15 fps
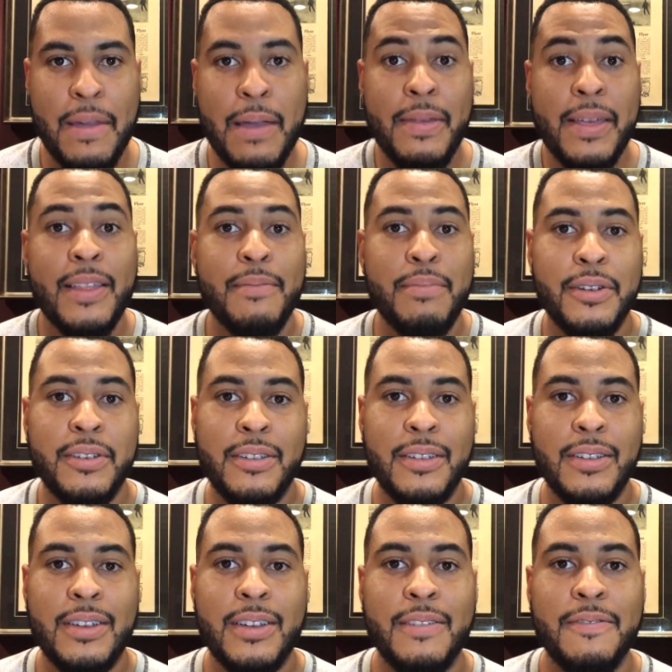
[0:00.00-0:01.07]
Maybe the other
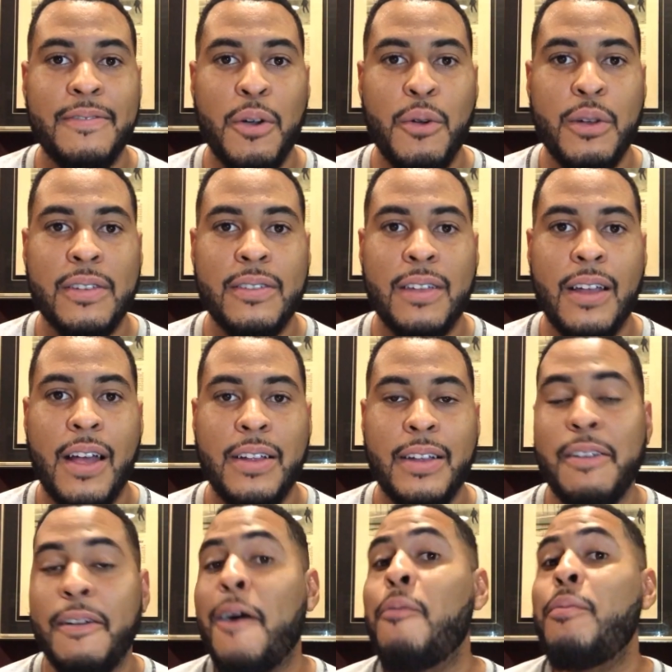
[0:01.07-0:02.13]
person can focus on,
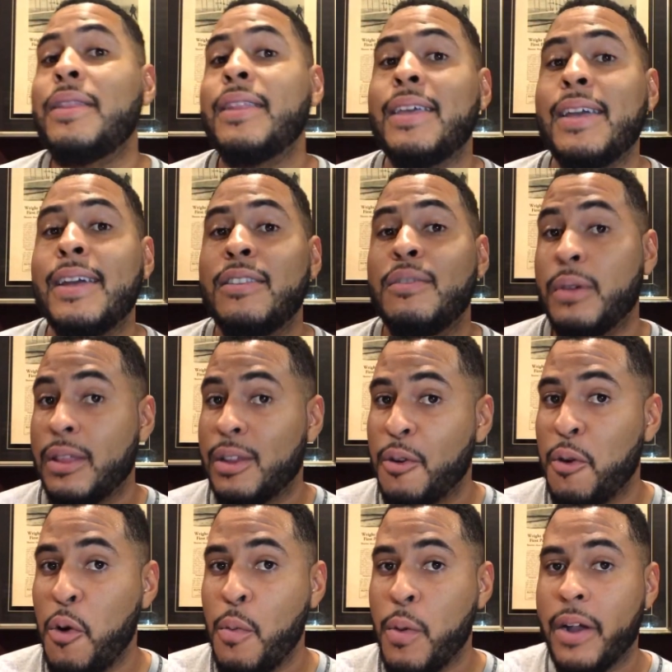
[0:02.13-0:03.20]
you know, helping the kids with their
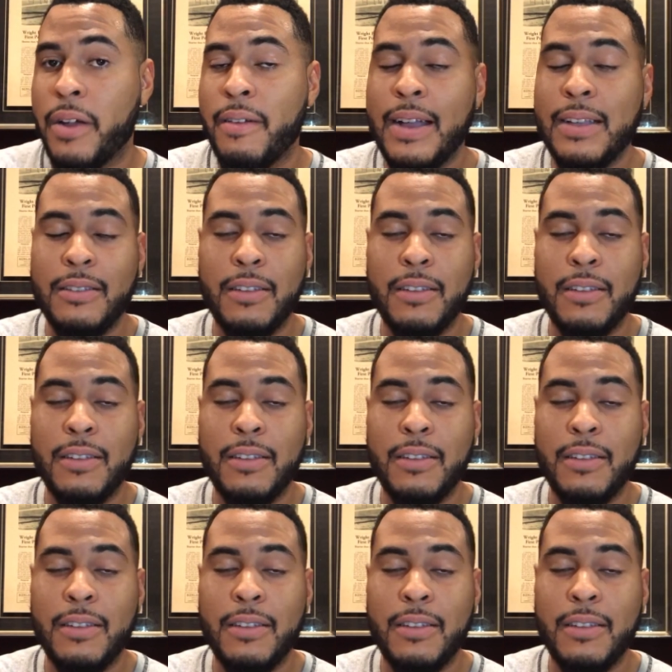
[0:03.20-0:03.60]
homework, right?